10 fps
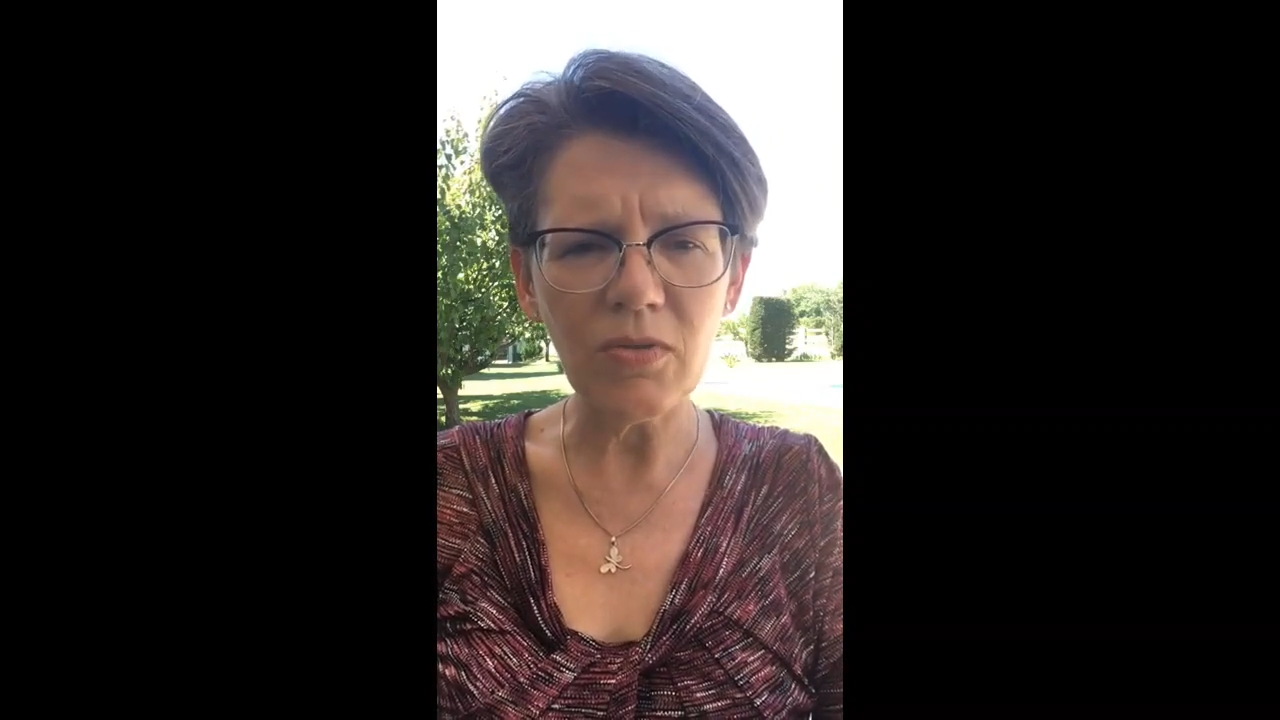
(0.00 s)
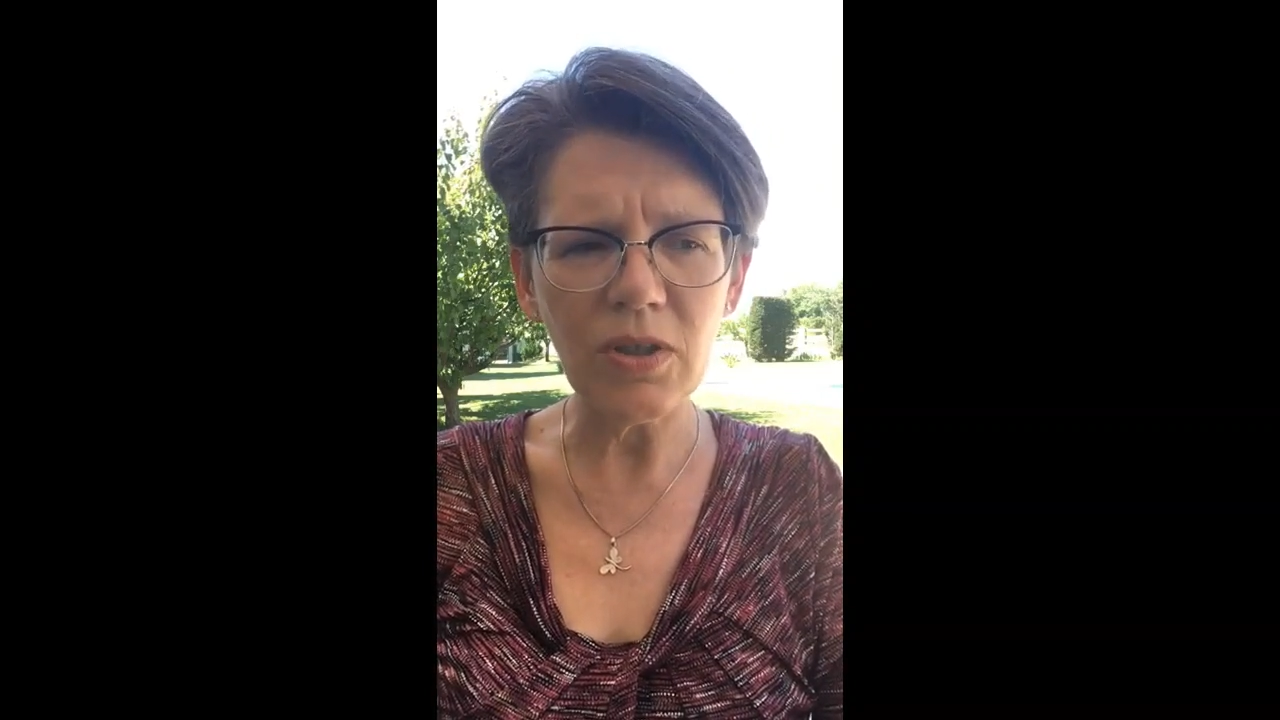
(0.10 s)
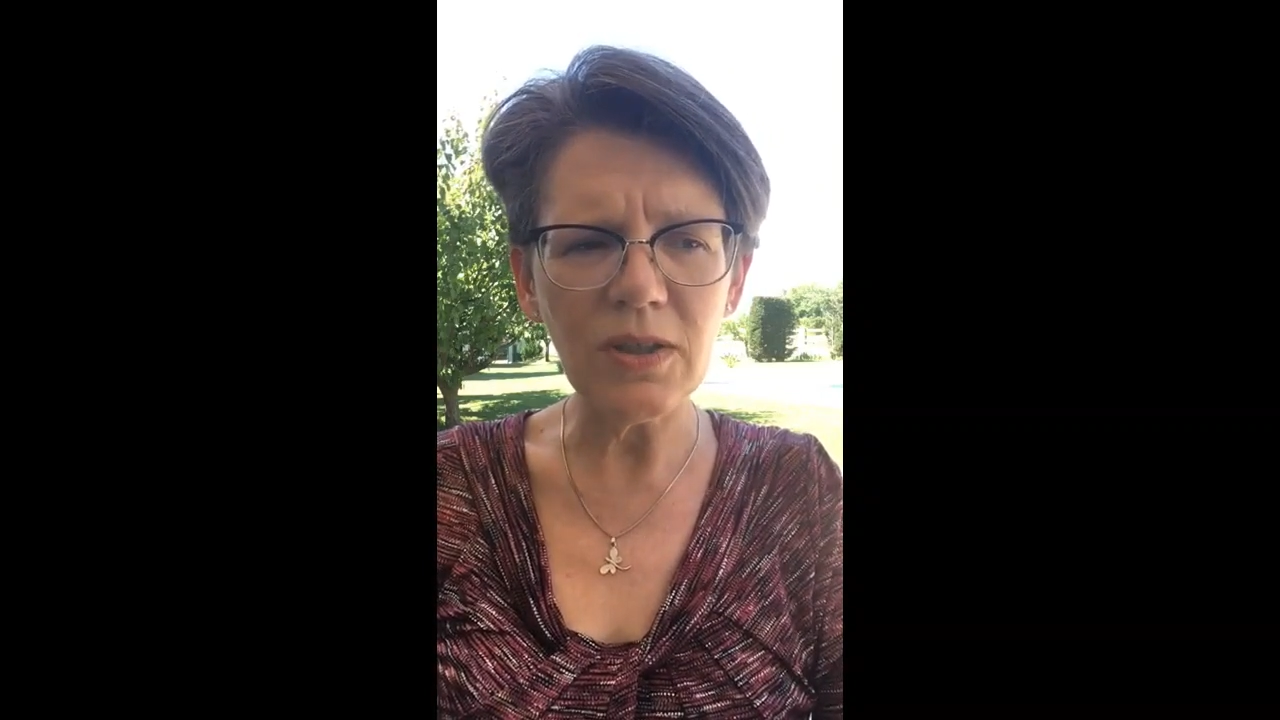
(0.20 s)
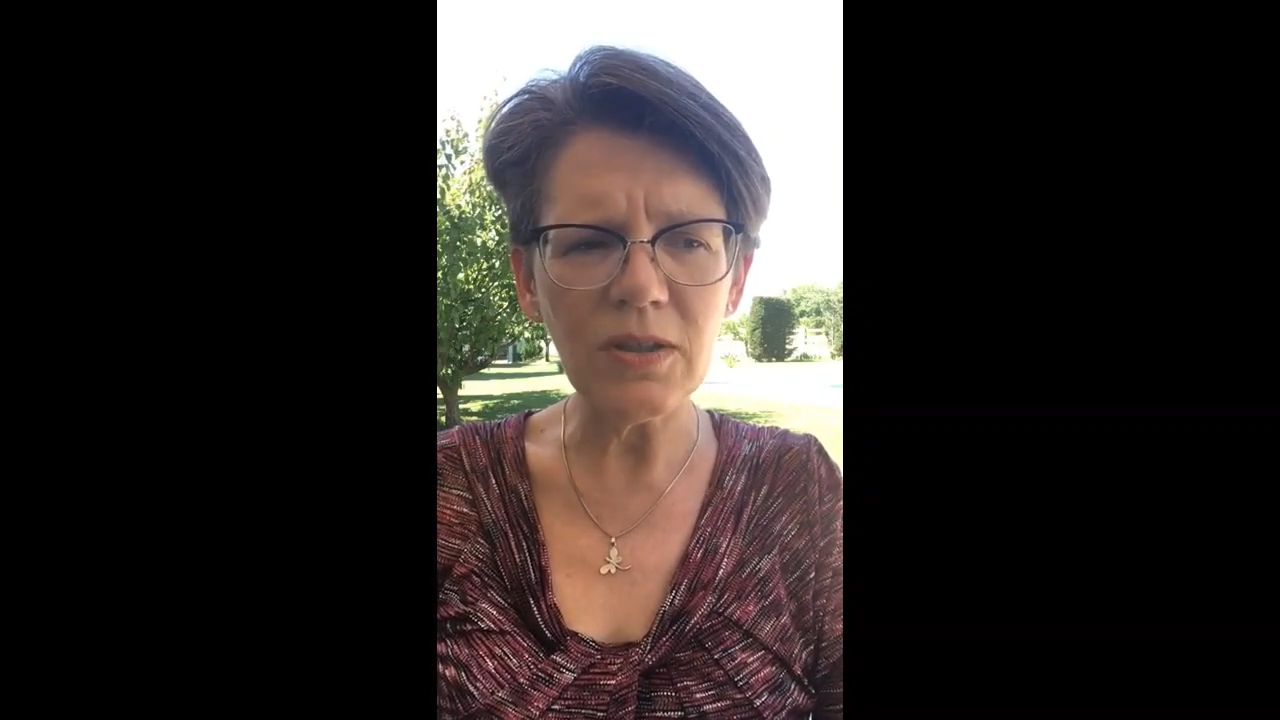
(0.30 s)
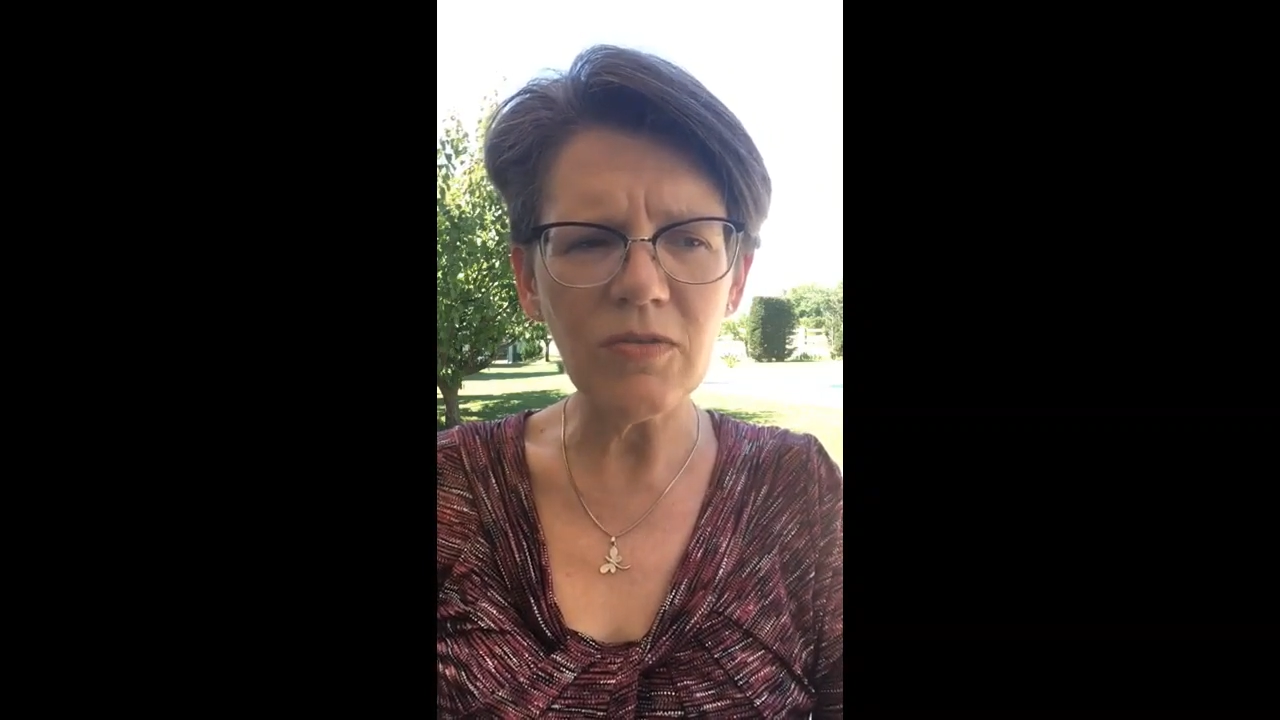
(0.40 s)

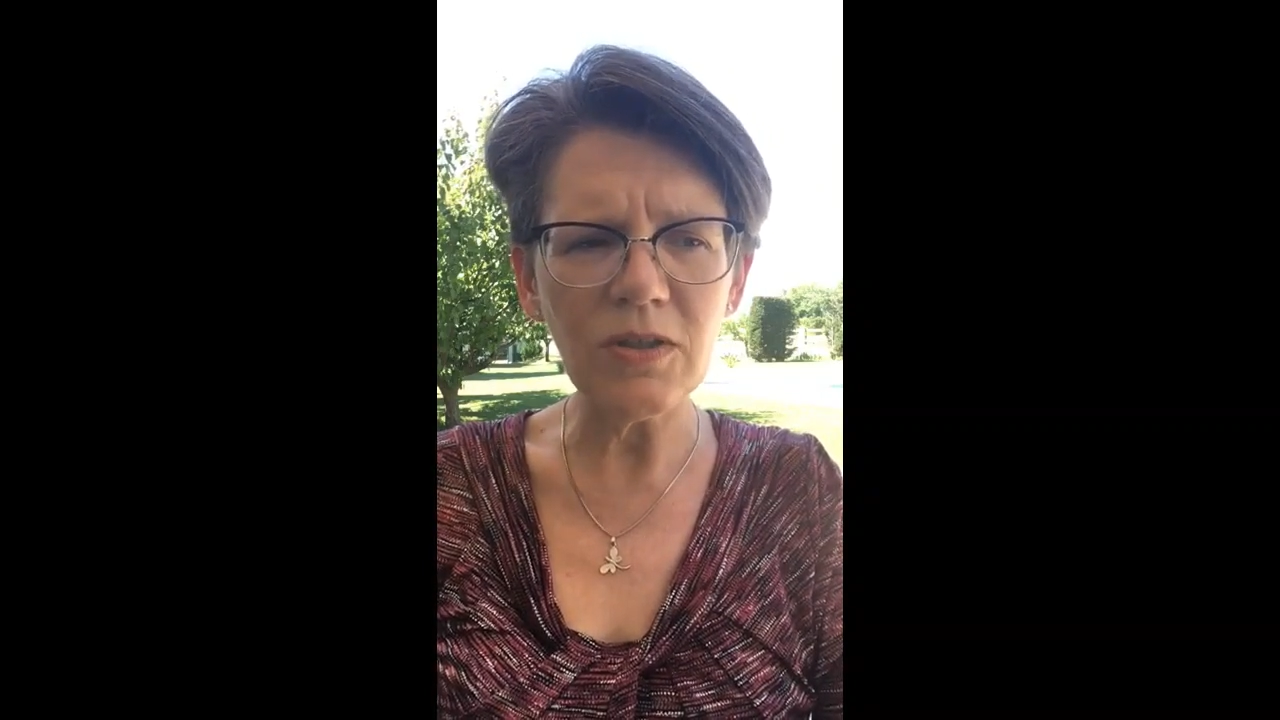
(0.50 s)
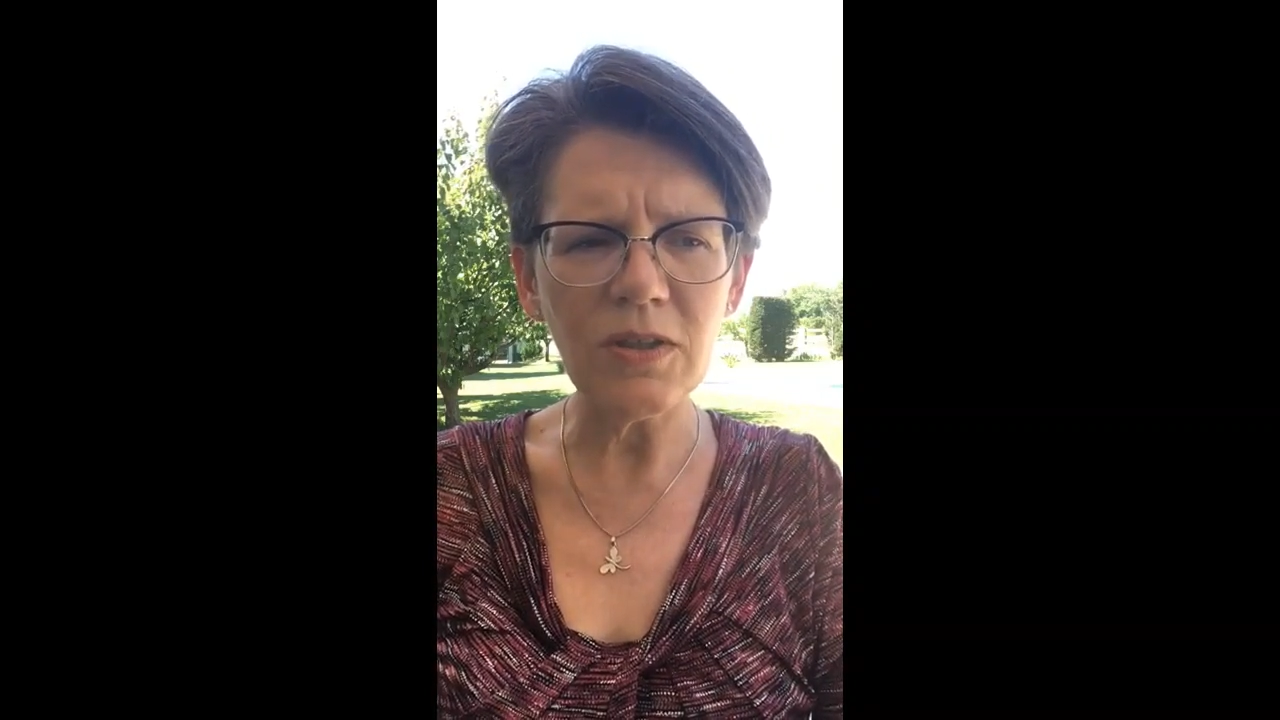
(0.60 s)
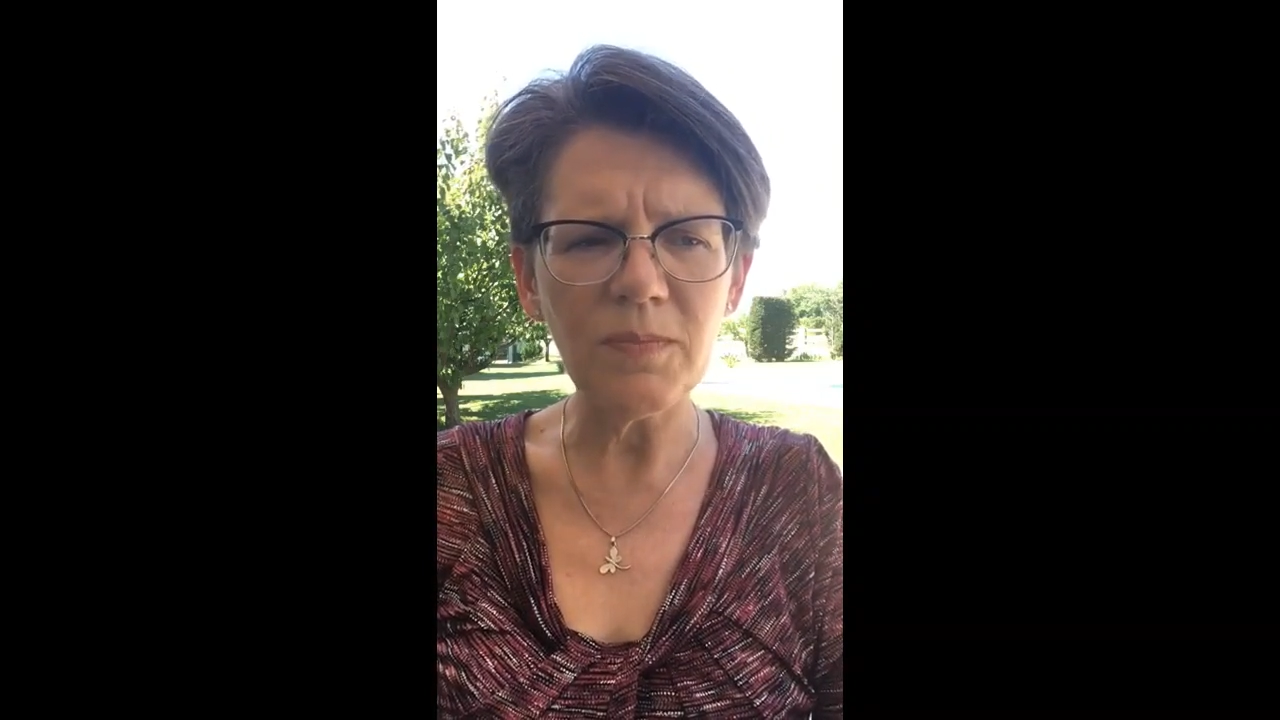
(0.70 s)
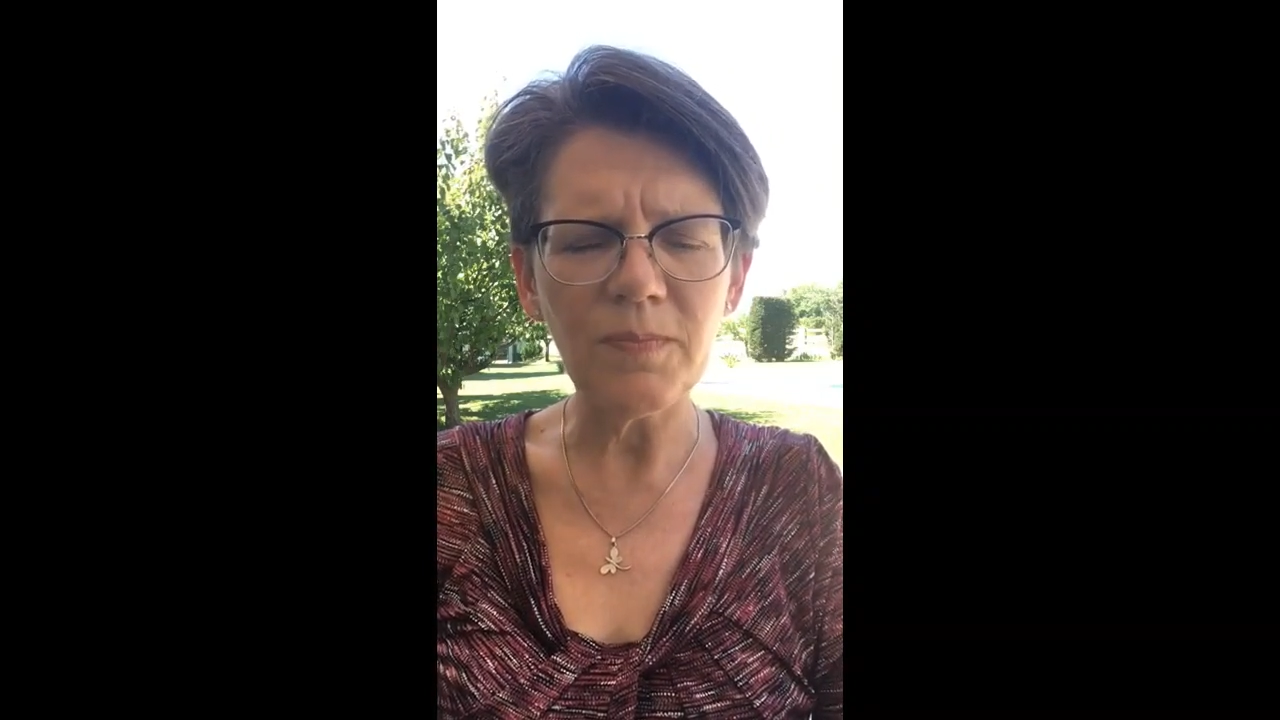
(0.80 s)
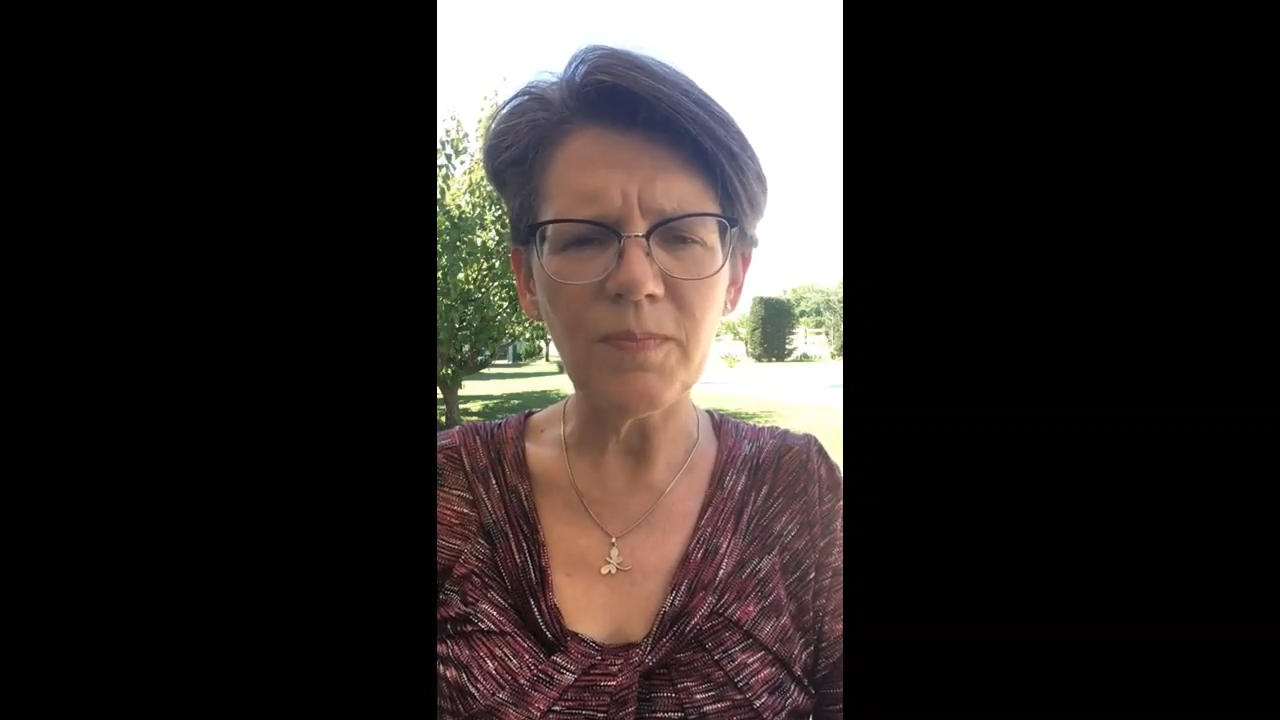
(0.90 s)

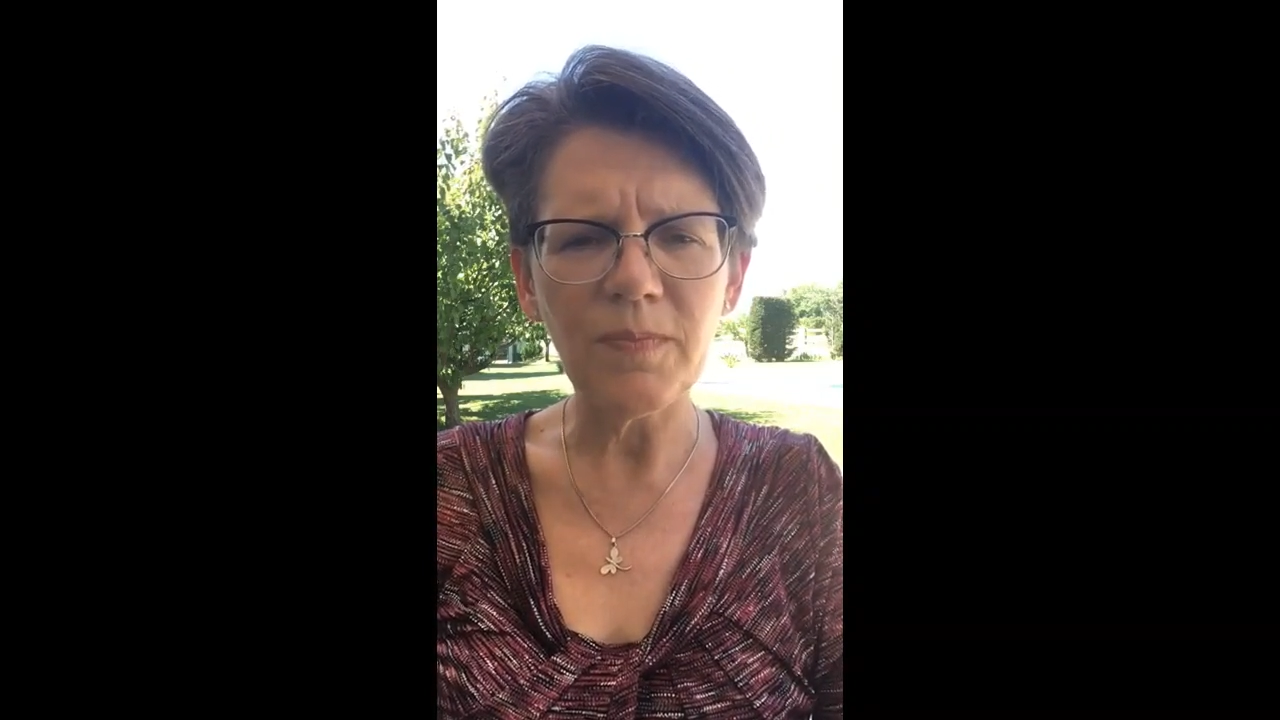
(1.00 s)
creativity.